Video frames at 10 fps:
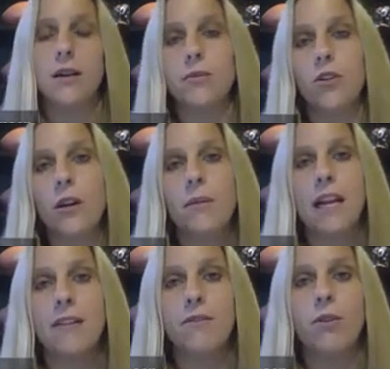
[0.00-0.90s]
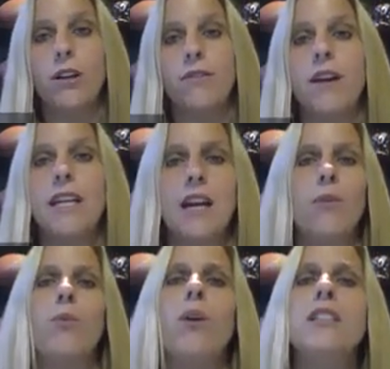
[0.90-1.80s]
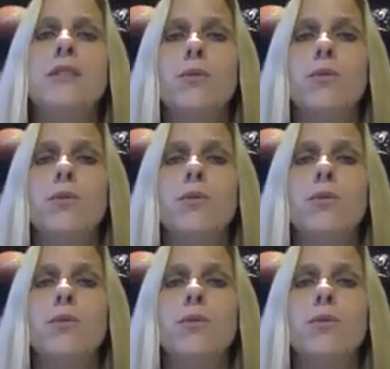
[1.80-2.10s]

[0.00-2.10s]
going back and forth, finding out what's